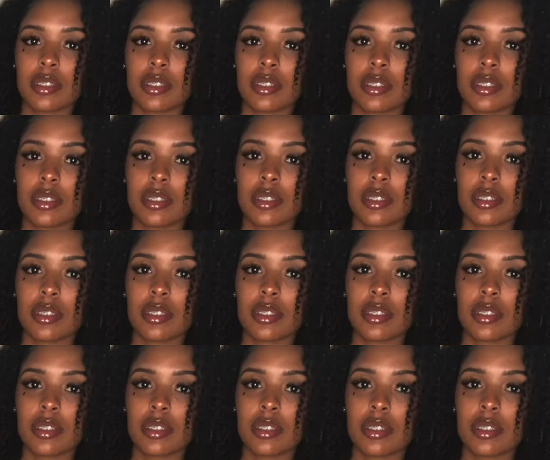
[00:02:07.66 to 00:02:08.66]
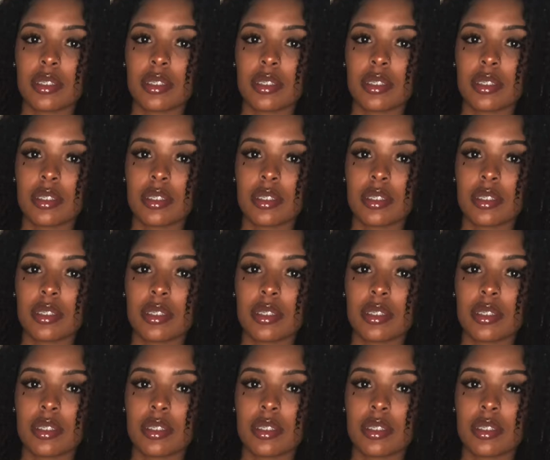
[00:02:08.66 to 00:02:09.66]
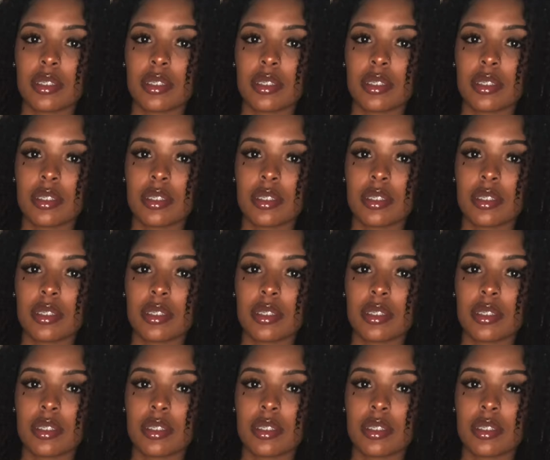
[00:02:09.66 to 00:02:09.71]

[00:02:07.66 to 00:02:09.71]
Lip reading: No one is speaking in this clip.